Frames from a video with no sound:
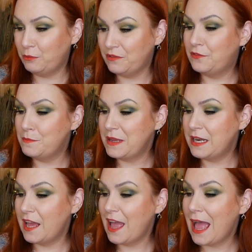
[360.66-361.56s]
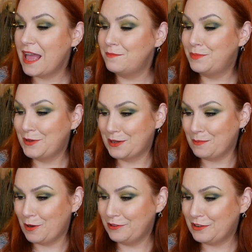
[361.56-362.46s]
with verbena and
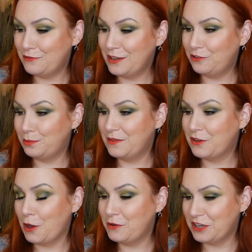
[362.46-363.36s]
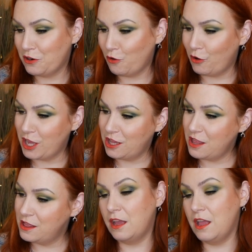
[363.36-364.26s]
bergamot enriched with coconut oil.
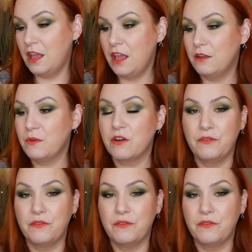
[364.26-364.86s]
And we've got